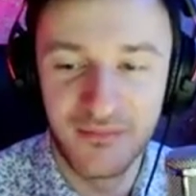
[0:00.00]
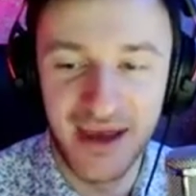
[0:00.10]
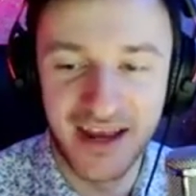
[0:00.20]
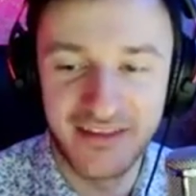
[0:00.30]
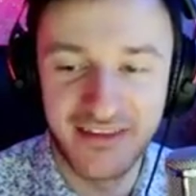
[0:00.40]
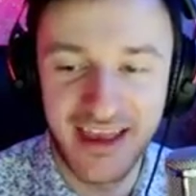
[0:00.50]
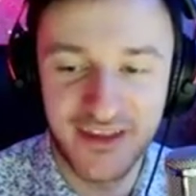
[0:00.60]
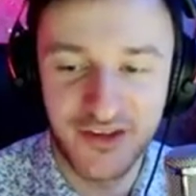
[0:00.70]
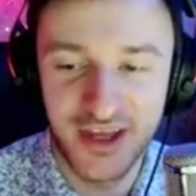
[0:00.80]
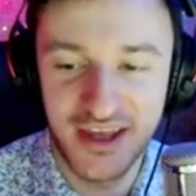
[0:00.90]
Mags is
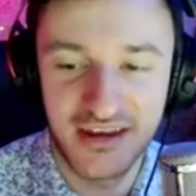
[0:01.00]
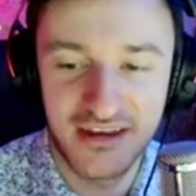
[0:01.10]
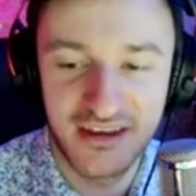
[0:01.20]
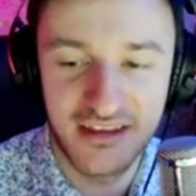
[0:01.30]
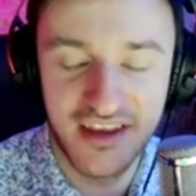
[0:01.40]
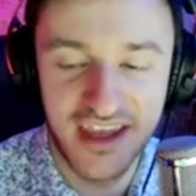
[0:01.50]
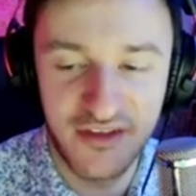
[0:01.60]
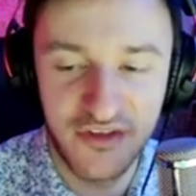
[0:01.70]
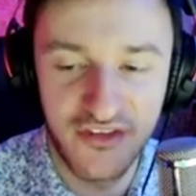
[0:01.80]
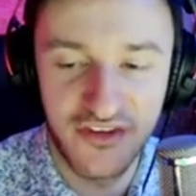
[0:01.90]
asking to
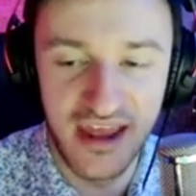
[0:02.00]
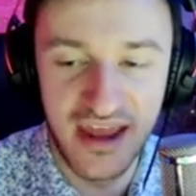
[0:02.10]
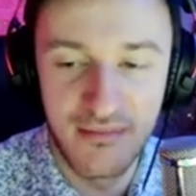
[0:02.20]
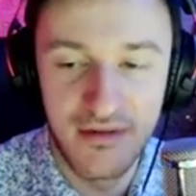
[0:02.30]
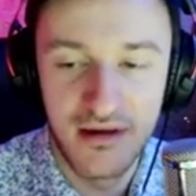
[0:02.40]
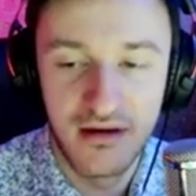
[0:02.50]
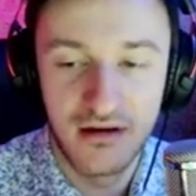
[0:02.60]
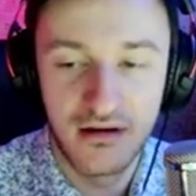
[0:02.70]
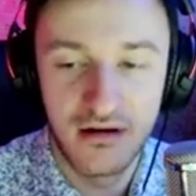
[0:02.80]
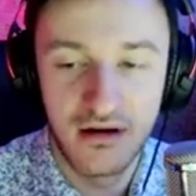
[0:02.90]
guess his name.
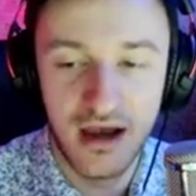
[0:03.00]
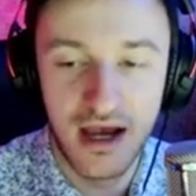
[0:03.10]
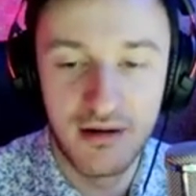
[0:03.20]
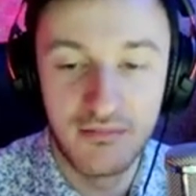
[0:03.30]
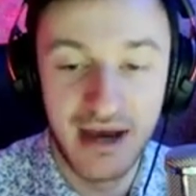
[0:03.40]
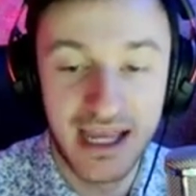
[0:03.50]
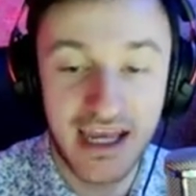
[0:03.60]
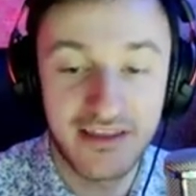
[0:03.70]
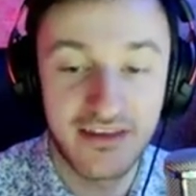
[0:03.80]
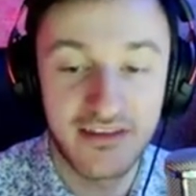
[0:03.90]
My
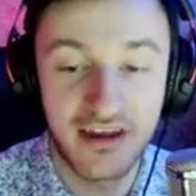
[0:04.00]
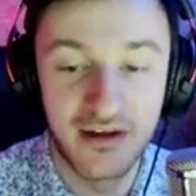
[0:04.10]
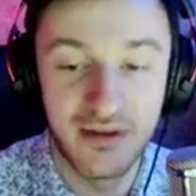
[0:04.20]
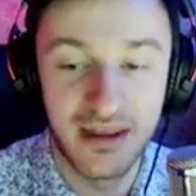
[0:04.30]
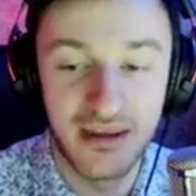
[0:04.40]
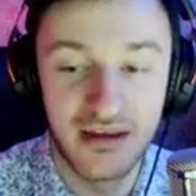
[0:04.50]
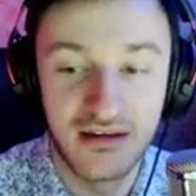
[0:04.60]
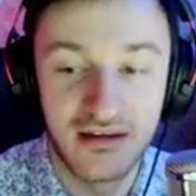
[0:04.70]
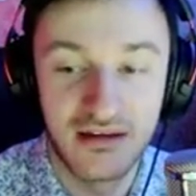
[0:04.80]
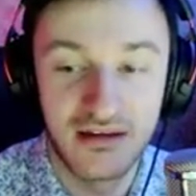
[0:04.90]
guess is gonna be,
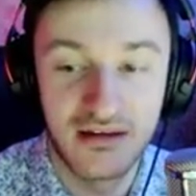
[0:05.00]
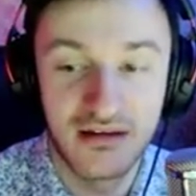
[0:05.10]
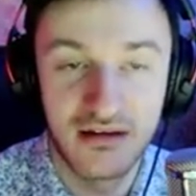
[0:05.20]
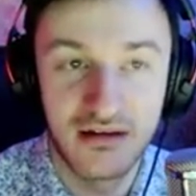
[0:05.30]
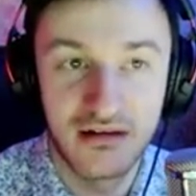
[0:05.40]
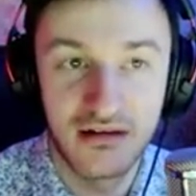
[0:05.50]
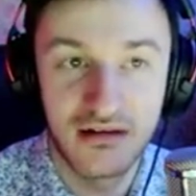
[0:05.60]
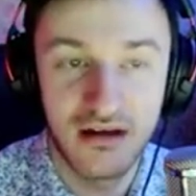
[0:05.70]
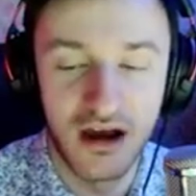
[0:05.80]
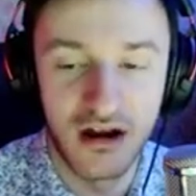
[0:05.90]

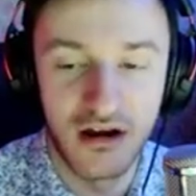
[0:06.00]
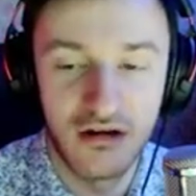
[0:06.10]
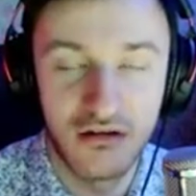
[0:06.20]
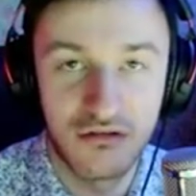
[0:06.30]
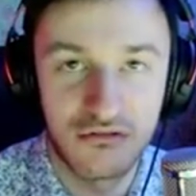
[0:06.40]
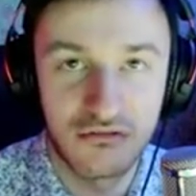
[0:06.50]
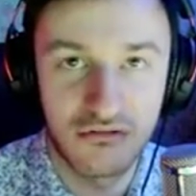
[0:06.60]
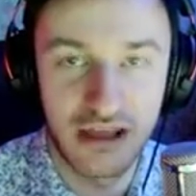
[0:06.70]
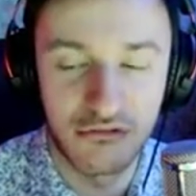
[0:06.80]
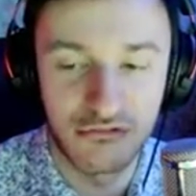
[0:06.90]

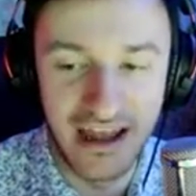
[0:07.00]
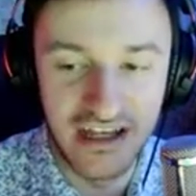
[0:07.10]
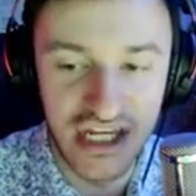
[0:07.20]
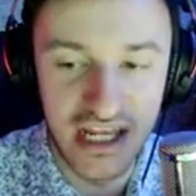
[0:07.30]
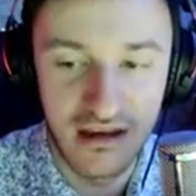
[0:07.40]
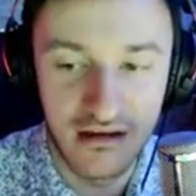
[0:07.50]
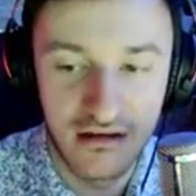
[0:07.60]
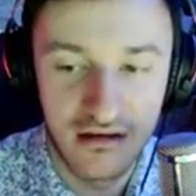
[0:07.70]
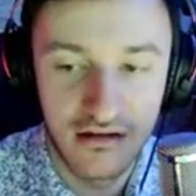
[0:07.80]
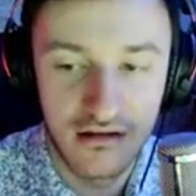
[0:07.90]
like Reggie.
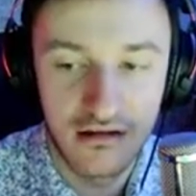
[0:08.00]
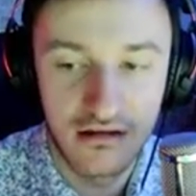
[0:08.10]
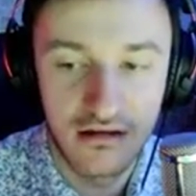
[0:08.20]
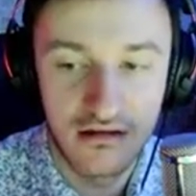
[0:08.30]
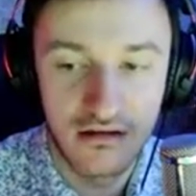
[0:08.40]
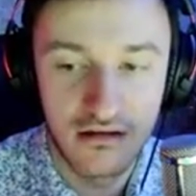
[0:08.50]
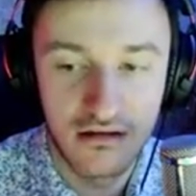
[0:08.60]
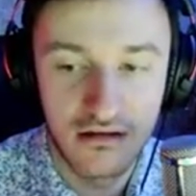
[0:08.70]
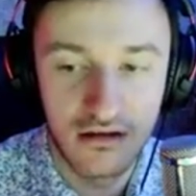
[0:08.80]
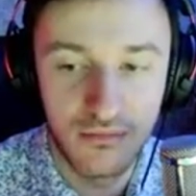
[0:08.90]

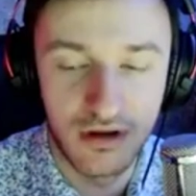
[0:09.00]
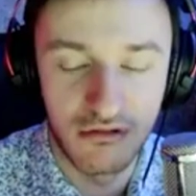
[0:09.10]
You'd be a